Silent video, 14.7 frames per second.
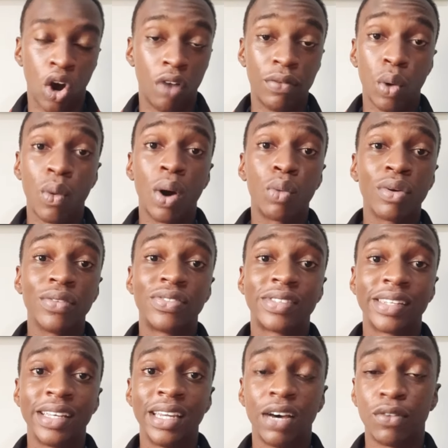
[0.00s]
over what we've
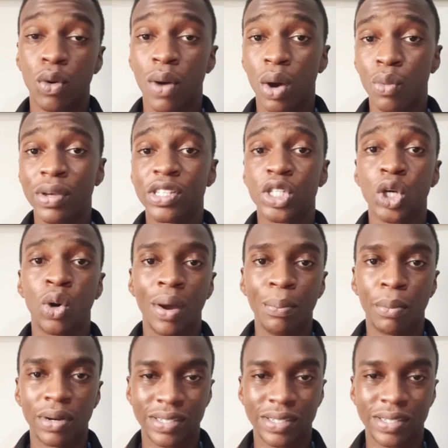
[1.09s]
seen, over what we saw what